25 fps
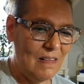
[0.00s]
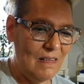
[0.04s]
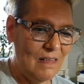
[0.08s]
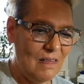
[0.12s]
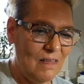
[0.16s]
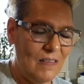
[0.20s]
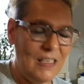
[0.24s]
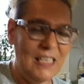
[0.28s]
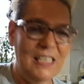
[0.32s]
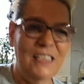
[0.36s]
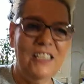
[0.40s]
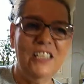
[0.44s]

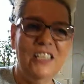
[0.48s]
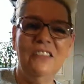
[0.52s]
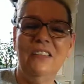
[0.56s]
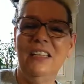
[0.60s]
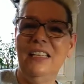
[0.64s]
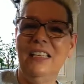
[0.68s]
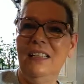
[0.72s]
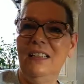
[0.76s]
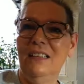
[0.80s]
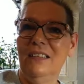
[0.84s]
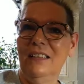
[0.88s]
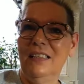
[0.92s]
They do
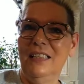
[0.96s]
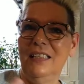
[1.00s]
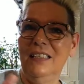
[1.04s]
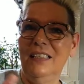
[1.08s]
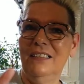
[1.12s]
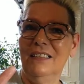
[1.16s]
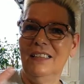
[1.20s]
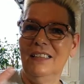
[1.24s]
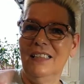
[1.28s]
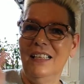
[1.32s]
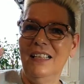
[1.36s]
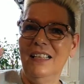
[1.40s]
here,
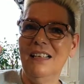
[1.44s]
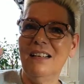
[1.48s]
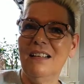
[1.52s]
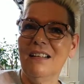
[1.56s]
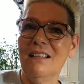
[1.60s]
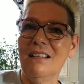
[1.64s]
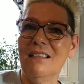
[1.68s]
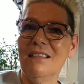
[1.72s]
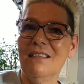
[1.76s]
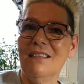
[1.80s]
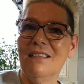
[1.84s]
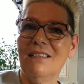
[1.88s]
here, and
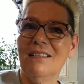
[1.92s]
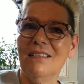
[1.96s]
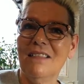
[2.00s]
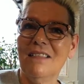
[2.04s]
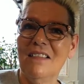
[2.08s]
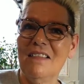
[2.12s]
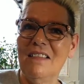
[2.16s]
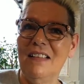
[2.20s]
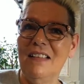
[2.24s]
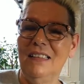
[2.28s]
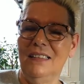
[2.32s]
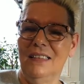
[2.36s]
here
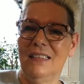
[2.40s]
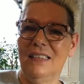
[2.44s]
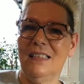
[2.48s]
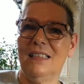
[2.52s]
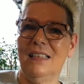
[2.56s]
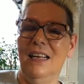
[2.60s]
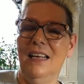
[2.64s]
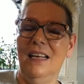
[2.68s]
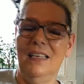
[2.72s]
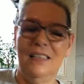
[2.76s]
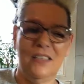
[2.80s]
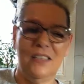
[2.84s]
in the
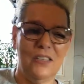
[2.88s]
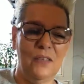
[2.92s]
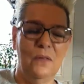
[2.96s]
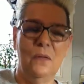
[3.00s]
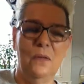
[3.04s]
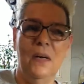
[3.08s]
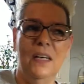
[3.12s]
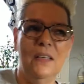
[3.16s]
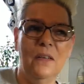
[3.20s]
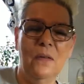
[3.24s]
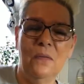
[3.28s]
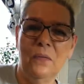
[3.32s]
States. So
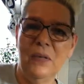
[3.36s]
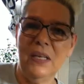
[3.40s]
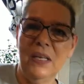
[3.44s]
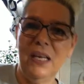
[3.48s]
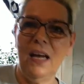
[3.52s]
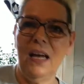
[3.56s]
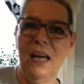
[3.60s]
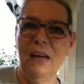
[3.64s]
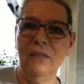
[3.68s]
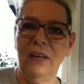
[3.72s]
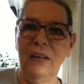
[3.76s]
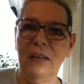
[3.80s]
why don't we
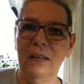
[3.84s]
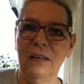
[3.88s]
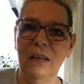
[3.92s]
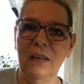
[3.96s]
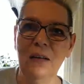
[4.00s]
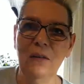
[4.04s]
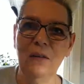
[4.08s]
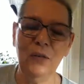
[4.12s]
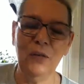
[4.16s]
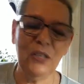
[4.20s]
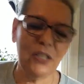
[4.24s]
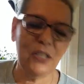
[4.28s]
have it?
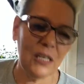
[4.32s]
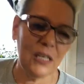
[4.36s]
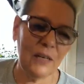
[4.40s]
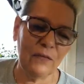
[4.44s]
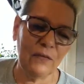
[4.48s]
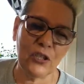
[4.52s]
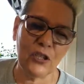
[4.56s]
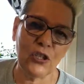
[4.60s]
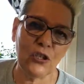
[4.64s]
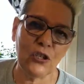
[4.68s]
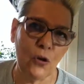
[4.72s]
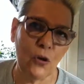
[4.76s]
We should have a
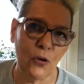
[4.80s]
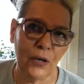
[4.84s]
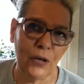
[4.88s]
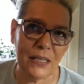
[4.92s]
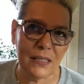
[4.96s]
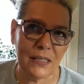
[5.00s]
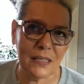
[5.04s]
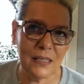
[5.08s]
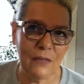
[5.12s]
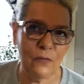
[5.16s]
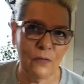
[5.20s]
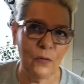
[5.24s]

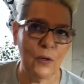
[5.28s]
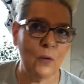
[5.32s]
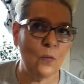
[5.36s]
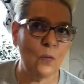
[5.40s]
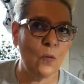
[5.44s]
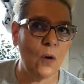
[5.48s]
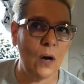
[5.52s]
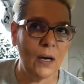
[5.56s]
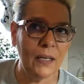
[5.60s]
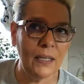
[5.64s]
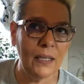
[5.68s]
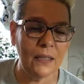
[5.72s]
choice if we
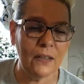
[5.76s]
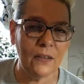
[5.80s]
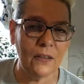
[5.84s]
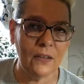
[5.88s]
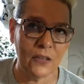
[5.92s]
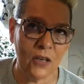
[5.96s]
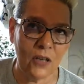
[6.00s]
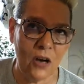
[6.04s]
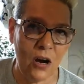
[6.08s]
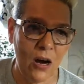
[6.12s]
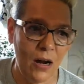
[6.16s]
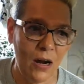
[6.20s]
want it or
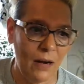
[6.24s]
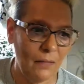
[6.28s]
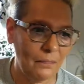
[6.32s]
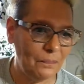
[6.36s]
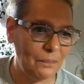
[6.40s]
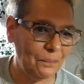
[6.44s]
not.